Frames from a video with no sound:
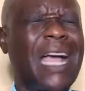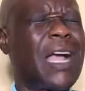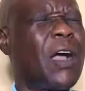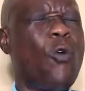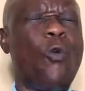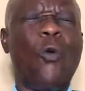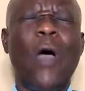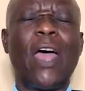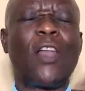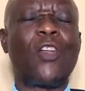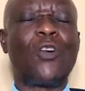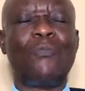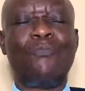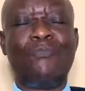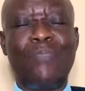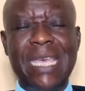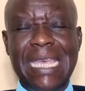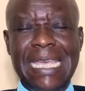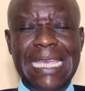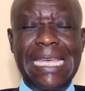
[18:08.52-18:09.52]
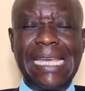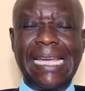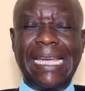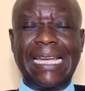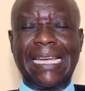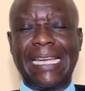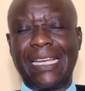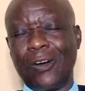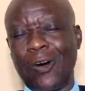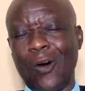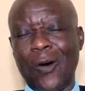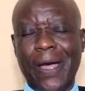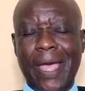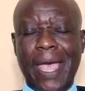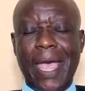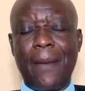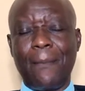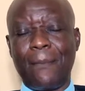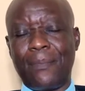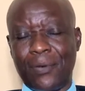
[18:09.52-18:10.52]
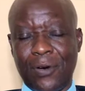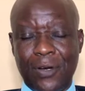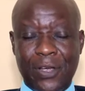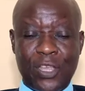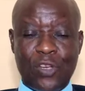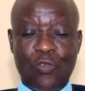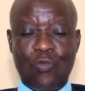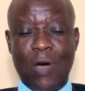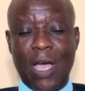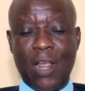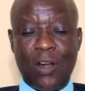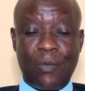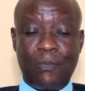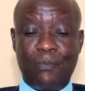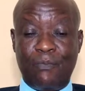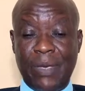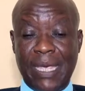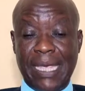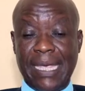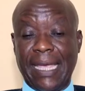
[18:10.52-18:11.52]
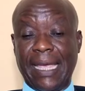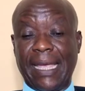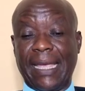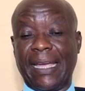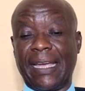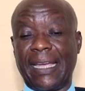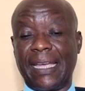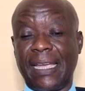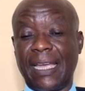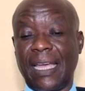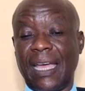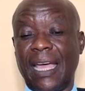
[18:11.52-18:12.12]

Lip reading: well-being or employee well-being